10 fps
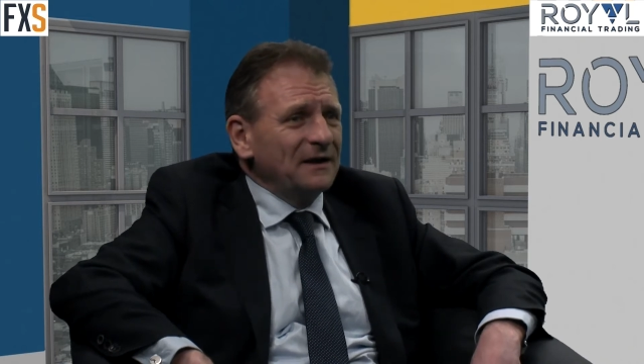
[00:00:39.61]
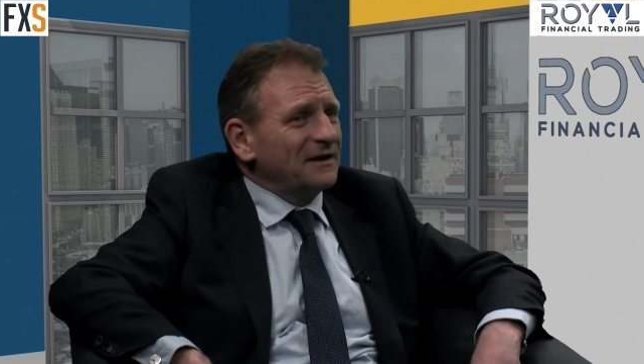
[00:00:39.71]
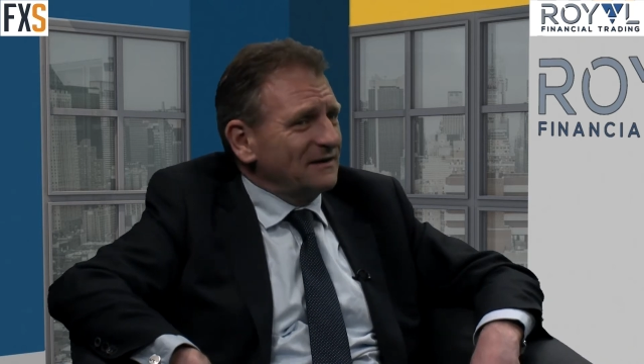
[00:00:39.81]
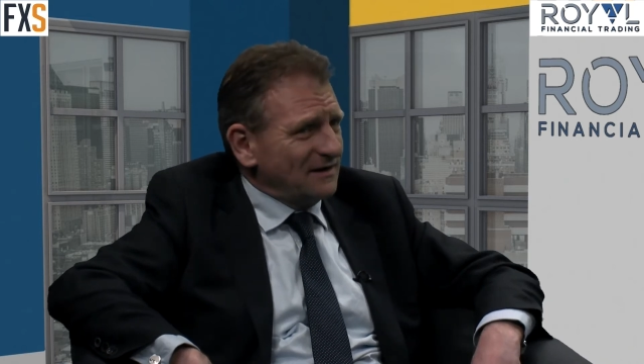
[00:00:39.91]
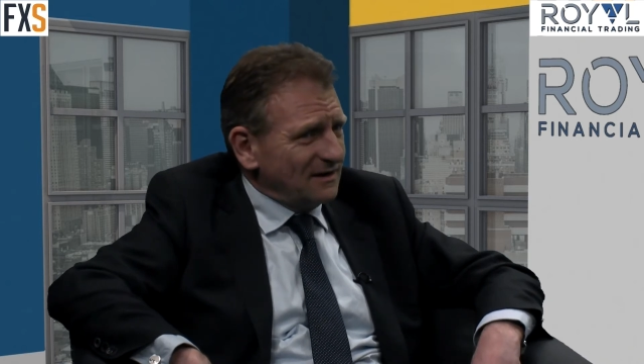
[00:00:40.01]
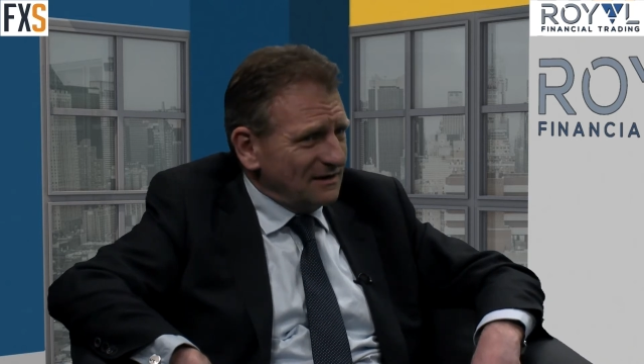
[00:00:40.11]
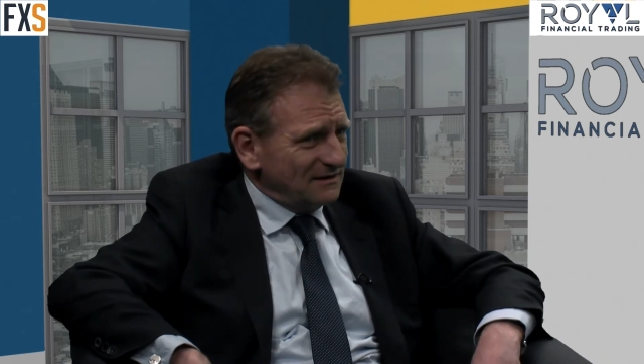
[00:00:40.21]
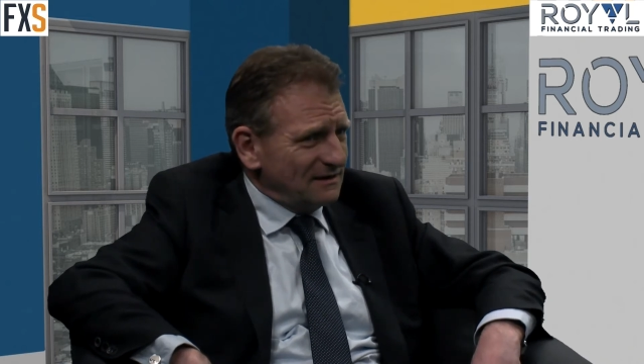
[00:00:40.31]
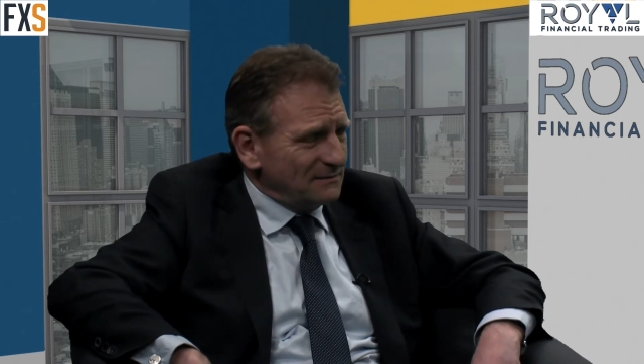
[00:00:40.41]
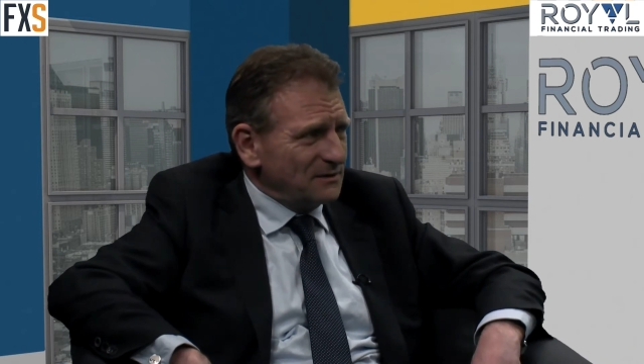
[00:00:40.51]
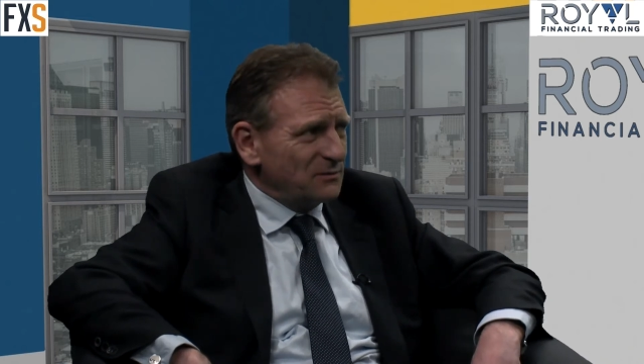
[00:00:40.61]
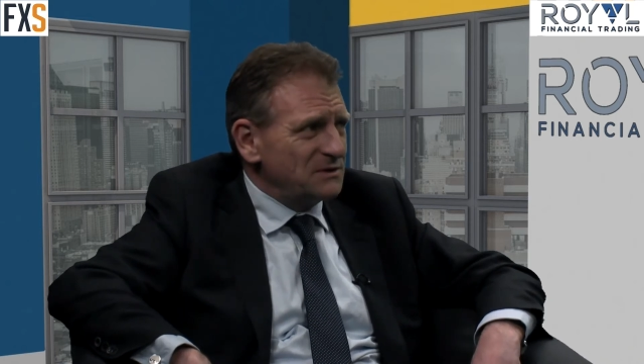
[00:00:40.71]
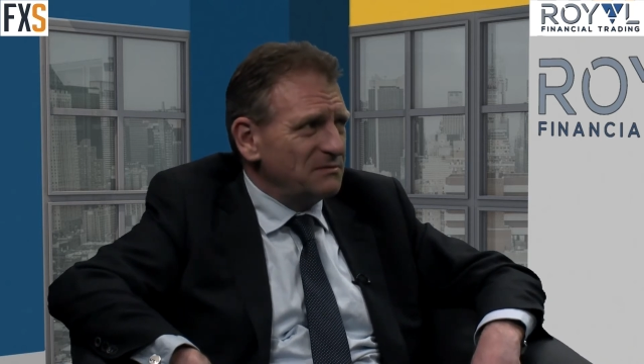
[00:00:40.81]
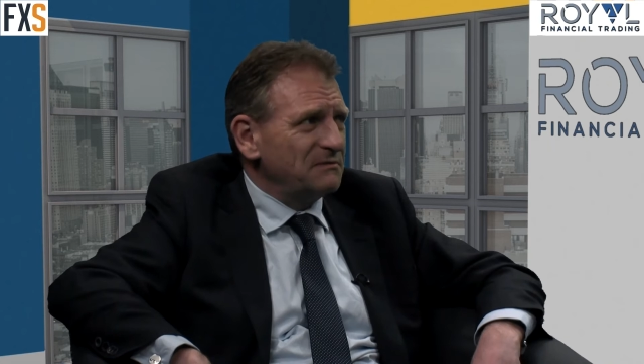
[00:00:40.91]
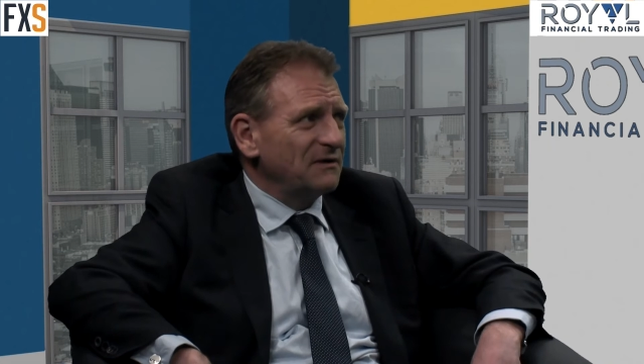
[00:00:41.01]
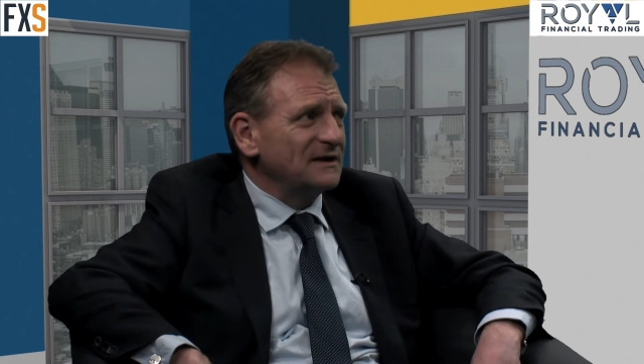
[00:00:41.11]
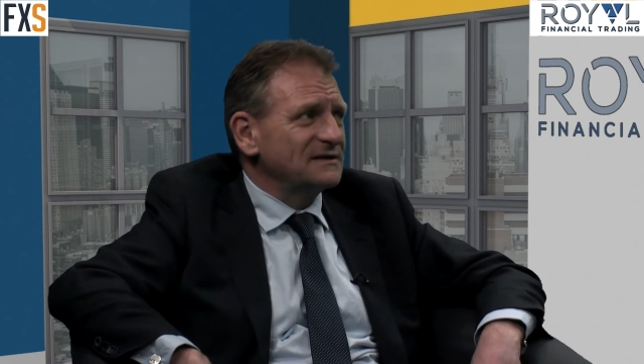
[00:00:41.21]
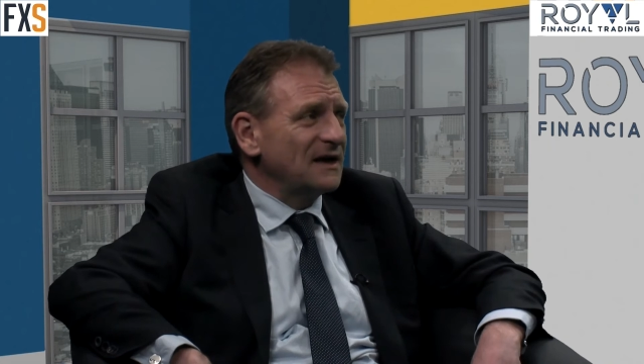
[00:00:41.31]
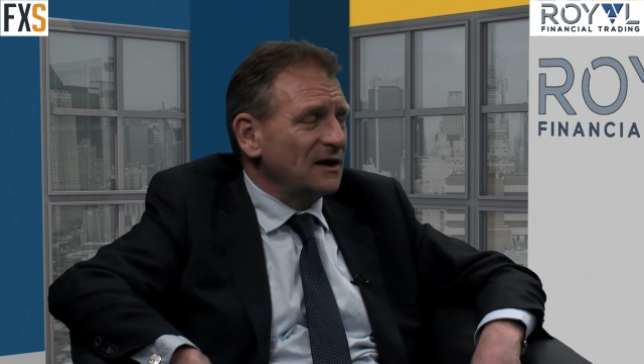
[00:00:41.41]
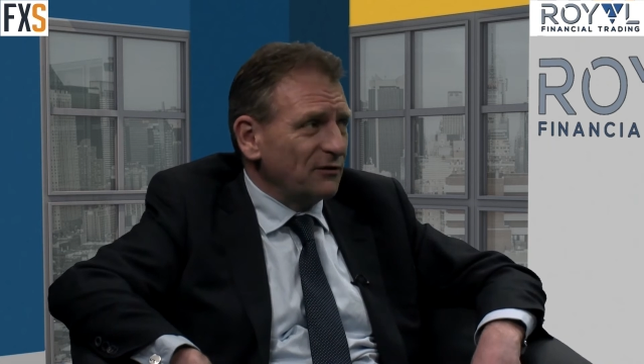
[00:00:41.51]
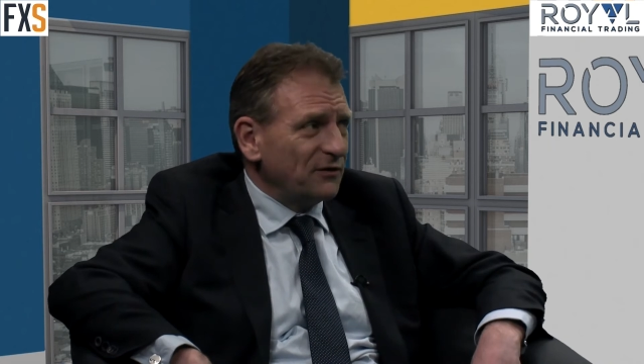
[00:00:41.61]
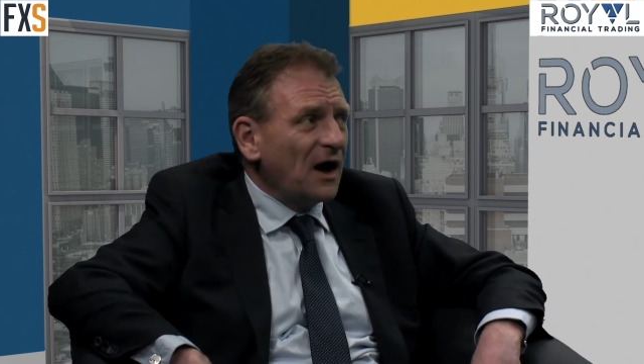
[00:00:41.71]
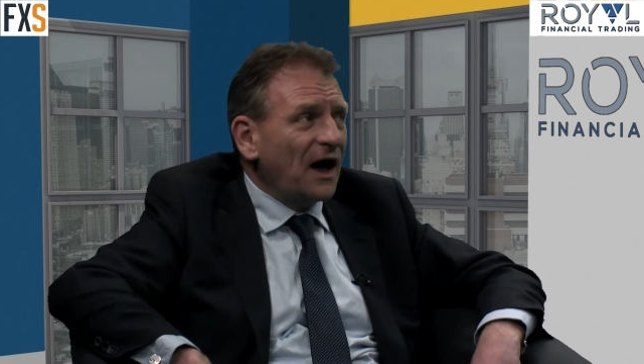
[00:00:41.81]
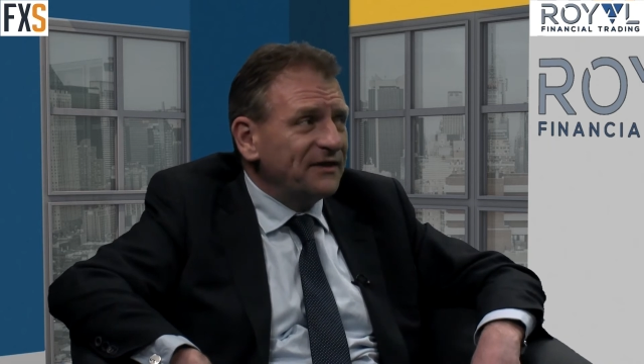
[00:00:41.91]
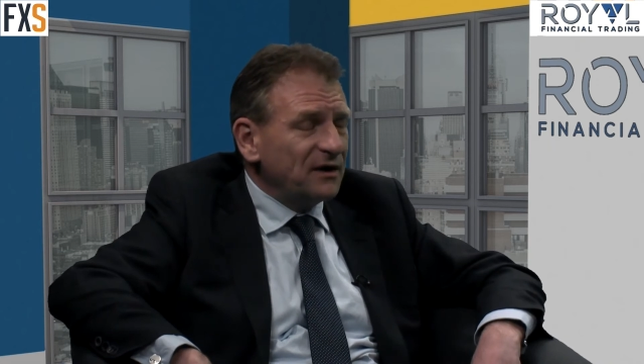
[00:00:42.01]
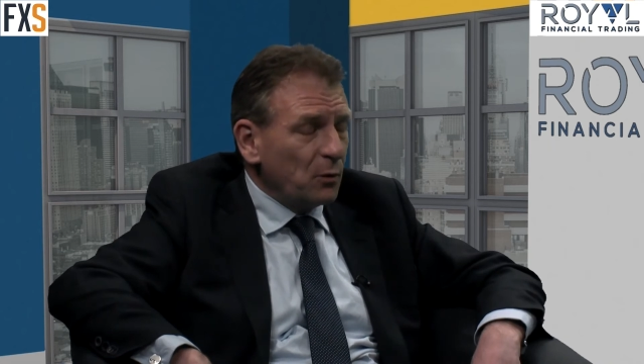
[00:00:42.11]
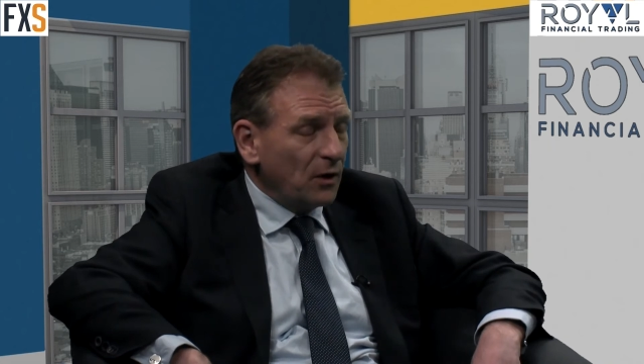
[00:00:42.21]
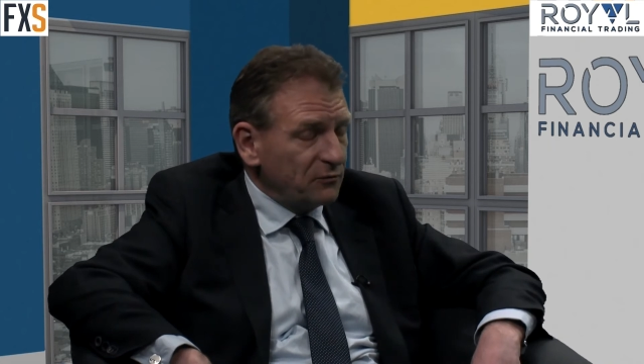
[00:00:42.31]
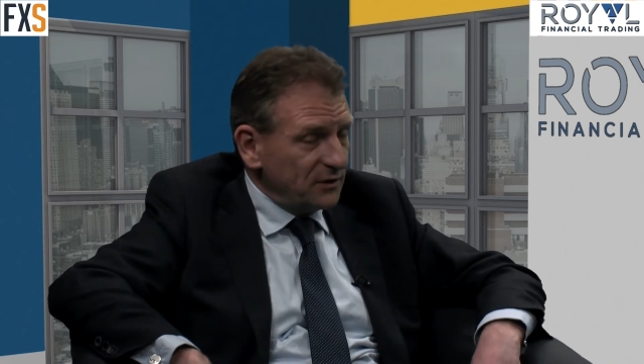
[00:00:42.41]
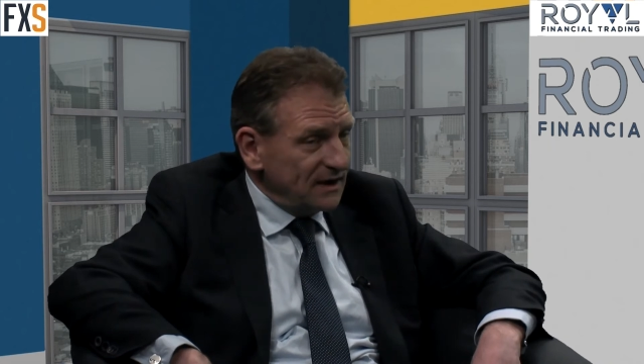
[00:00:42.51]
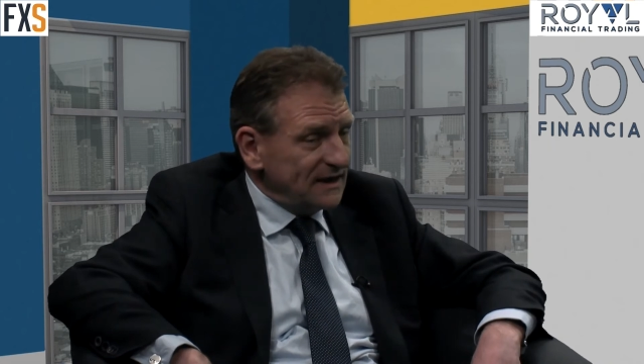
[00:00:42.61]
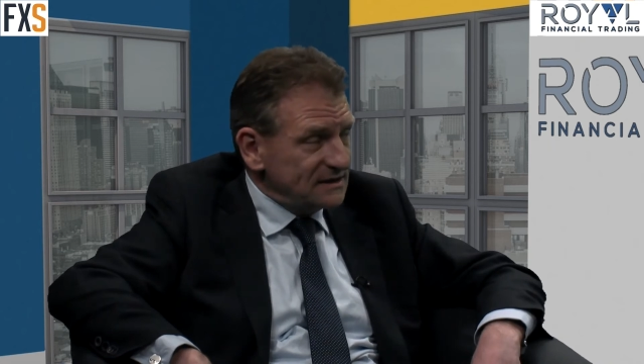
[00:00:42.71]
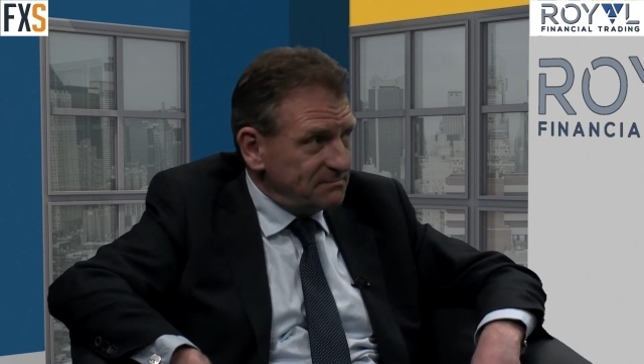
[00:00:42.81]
That's hardly something we should be running scared of. I think what really is